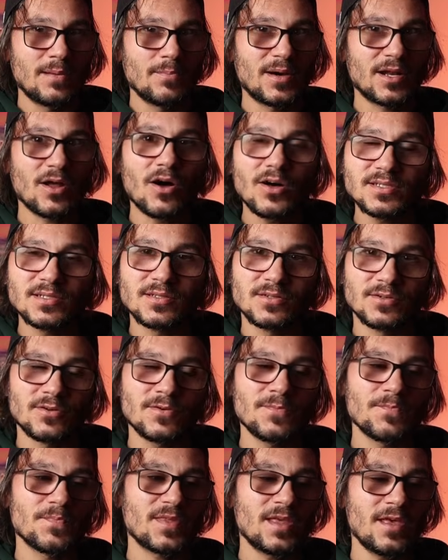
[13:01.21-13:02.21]
But
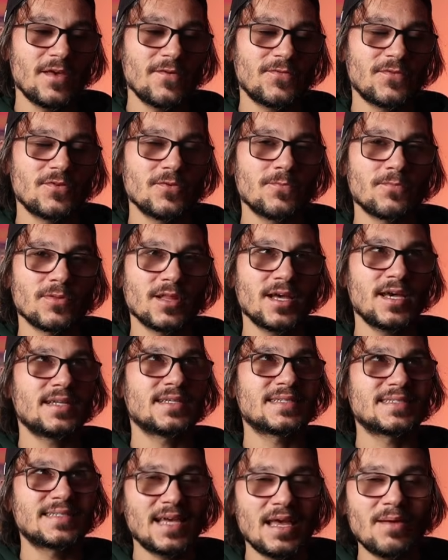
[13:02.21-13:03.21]
also, if you play
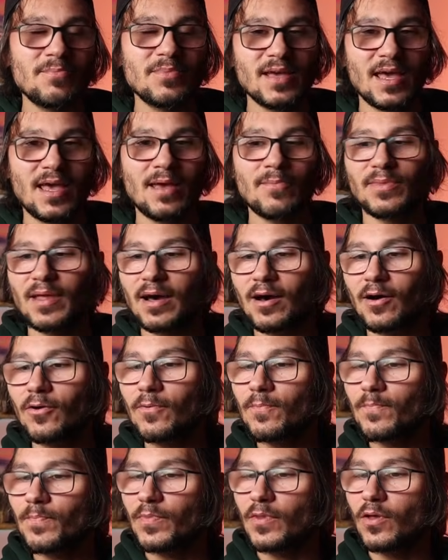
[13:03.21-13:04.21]
the same game
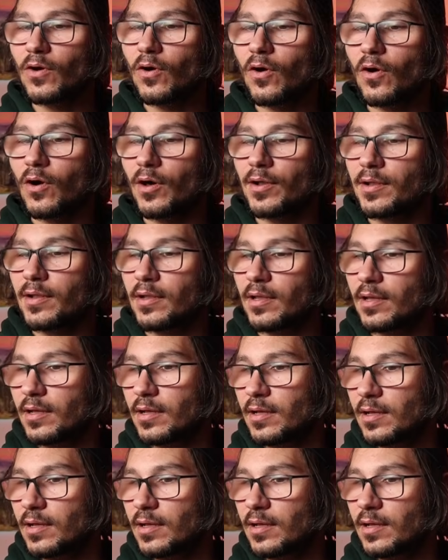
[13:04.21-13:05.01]
now on,